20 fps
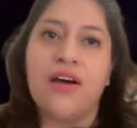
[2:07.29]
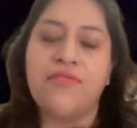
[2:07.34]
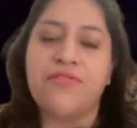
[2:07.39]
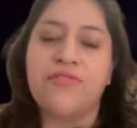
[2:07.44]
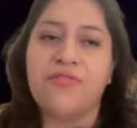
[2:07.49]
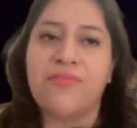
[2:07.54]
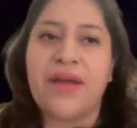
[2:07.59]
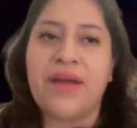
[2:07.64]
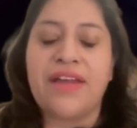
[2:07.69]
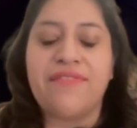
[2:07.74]

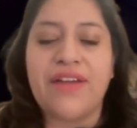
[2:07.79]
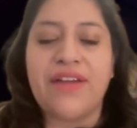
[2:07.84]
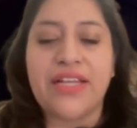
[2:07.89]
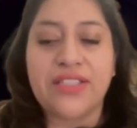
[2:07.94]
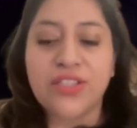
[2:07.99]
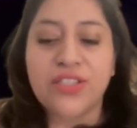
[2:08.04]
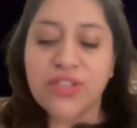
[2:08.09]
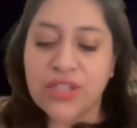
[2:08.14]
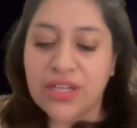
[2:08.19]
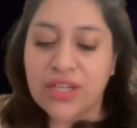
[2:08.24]
For my
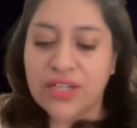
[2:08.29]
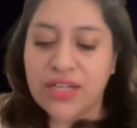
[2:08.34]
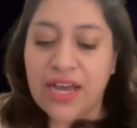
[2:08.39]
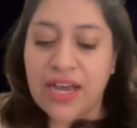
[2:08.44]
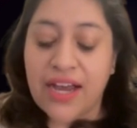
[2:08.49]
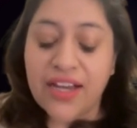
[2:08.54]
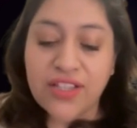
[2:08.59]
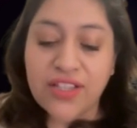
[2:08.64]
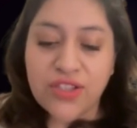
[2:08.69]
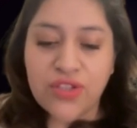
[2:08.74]
advanced
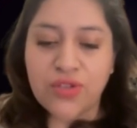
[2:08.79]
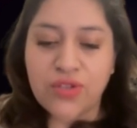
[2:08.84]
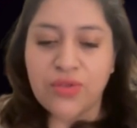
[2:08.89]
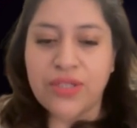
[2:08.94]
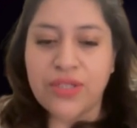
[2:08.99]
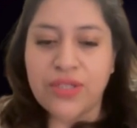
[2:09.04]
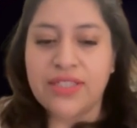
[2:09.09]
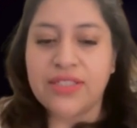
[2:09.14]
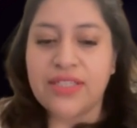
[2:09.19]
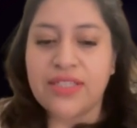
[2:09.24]
high
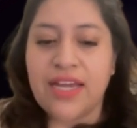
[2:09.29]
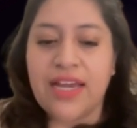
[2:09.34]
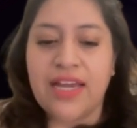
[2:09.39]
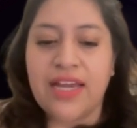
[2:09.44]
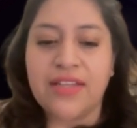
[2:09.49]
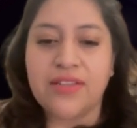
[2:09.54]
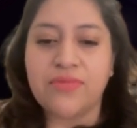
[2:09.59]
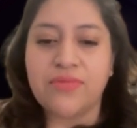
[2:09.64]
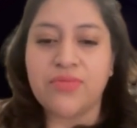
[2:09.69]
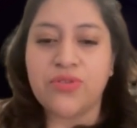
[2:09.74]
students, I
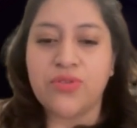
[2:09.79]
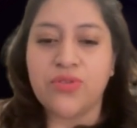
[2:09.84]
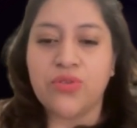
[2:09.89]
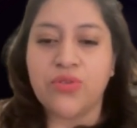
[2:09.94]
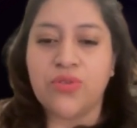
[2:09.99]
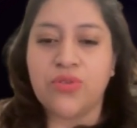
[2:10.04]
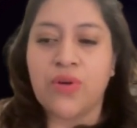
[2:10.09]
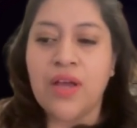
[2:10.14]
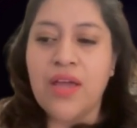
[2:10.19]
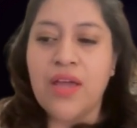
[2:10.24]
had them
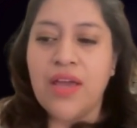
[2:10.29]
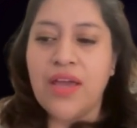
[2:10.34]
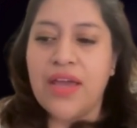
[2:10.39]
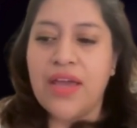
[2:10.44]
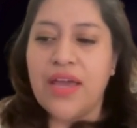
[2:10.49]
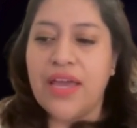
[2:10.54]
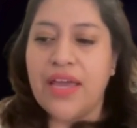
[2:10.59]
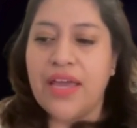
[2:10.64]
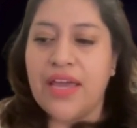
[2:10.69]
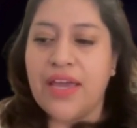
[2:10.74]
do
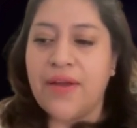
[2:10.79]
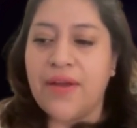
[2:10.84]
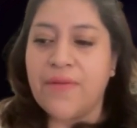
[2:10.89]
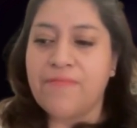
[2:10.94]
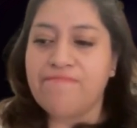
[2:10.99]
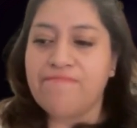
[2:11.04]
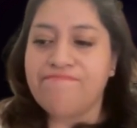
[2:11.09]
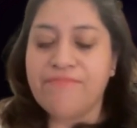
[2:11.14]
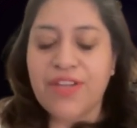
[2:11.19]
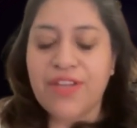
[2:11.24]
a
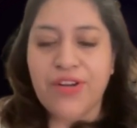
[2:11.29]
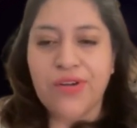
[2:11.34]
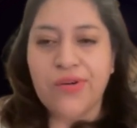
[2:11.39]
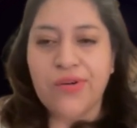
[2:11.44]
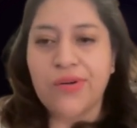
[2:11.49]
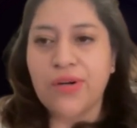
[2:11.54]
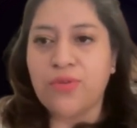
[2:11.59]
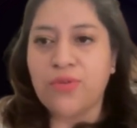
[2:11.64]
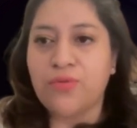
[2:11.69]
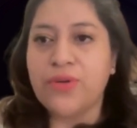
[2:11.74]

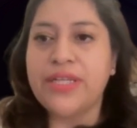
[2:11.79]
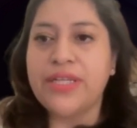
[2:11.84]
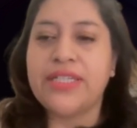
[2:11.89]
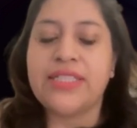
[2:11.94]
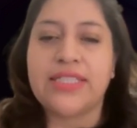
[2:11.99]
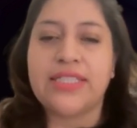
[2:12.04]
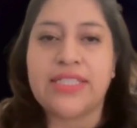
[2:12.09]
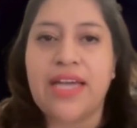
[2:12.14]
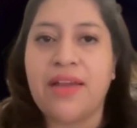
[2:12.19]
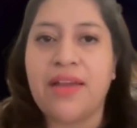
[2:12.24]
written
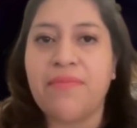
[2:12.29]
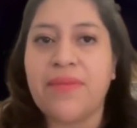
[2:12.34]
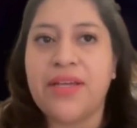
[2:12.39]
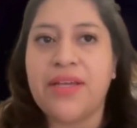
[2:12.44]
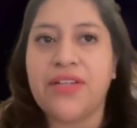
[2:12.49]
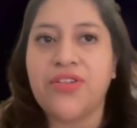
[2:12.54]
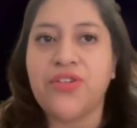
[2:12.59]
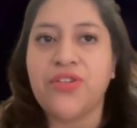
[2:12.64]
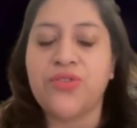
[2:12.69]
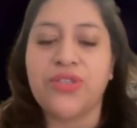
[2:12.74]

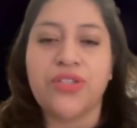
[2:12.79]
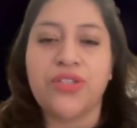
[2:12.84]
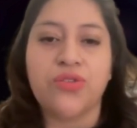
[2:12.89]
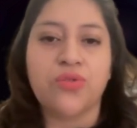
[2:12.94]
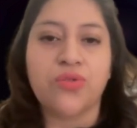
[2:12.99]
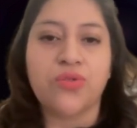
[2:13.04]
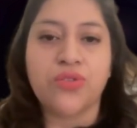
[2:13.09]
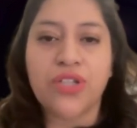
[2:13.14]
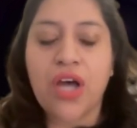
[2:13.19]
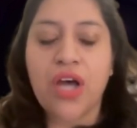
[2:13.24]
assignment using
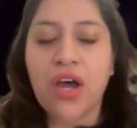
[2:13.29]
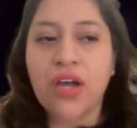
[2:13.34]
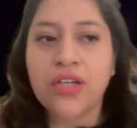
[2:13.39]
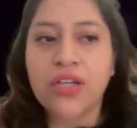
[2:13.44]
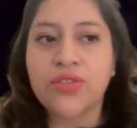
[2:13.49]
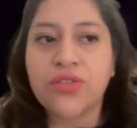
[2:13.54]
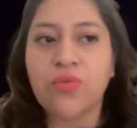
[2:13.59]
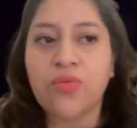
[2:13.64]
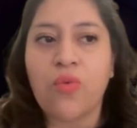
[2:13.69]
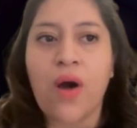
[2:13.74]
Google
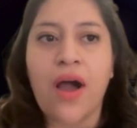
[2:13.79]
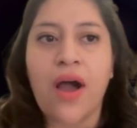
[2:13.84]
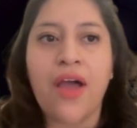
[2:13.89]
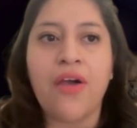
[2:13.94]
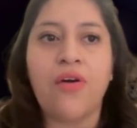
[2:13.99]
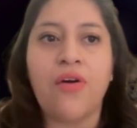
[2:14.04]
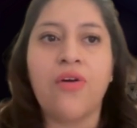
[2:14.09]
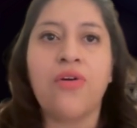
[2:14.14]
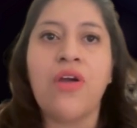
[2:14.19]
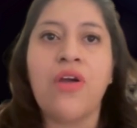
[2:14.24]
Docs,
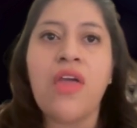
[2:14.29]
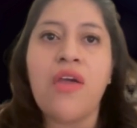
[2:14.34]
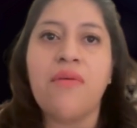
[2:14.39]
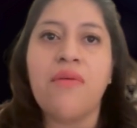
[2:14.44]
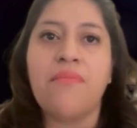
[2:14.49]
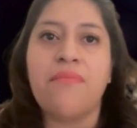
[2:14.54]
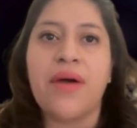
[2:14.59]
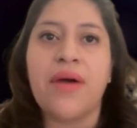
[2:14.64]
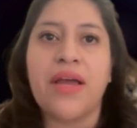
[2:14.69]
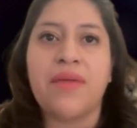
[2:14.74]
while
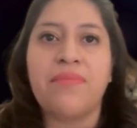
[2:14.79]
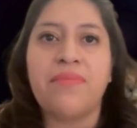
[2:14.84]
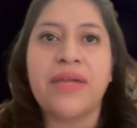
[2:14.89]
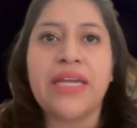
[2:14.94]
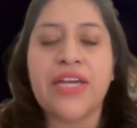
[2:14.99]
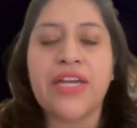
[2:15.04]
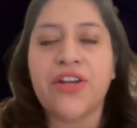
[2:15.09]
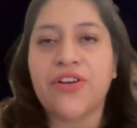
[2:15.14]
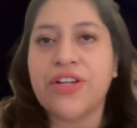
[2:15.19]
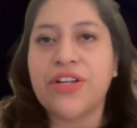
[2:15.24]
my
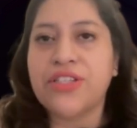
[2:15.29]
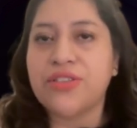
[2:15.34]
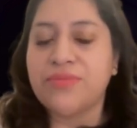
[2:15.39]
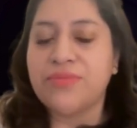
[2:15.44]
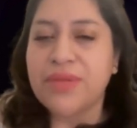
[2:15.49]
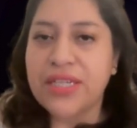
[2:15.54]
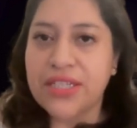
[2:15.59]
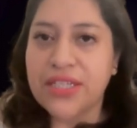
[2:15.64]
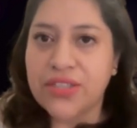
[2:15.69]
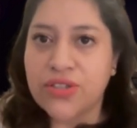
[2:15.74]
beginner
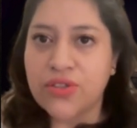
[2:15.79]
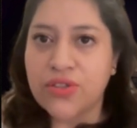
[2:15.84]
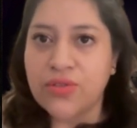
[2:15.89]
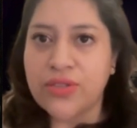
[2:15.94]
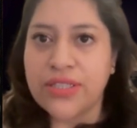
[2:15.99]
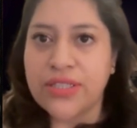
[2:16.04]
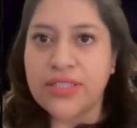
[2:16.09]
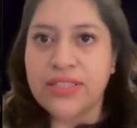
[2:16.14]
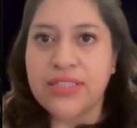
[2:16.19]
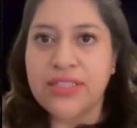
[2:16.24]
intermediate
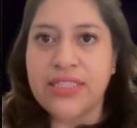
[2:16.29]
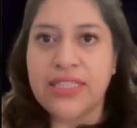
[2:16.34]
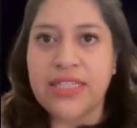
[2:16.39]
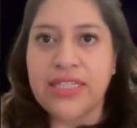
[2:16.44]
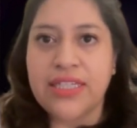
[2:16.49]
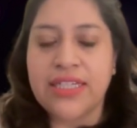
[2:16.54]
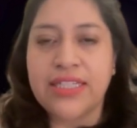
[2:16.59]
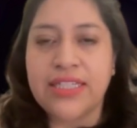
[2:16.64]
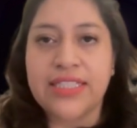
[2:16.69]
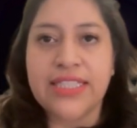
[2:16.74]
students
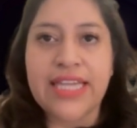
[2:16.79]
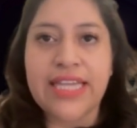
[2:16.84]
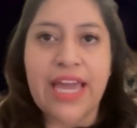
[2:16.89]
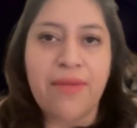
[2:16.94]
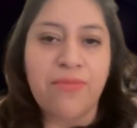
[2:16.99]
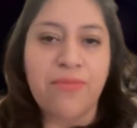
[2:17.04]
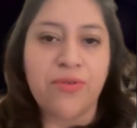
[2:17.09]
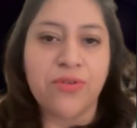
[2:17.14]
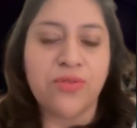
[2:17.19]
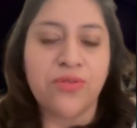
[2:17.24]
did an
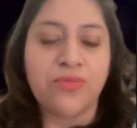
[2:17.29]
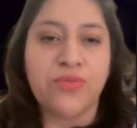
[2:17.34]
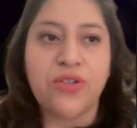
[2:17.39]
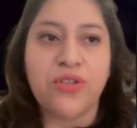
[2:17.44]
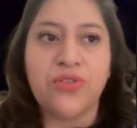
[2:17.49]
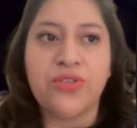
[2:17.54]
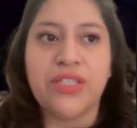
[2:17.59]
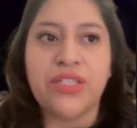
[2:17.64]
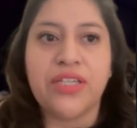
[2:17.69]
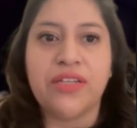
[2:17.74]
escape room
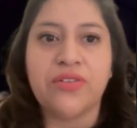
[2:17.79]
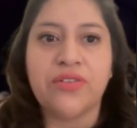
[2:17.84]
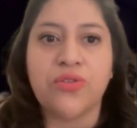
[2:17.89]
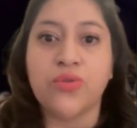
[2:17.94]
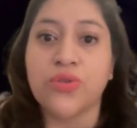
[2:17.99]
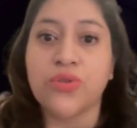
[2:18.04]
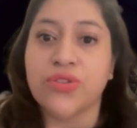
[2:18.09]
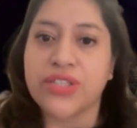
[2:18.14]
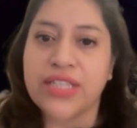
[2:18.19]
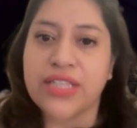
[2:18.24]
using
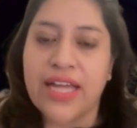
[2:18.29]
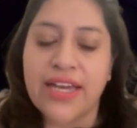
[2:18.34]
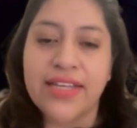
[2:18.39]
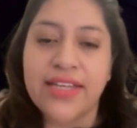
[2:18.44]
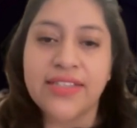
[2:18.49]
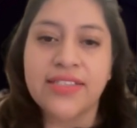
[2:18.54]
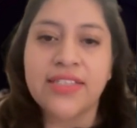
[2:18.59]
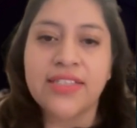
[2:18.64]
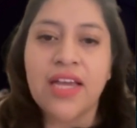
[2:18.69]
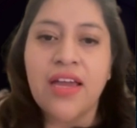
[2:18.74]
Google
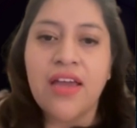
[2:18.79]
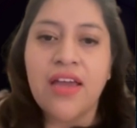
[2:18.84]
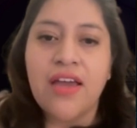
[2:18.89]
Slides.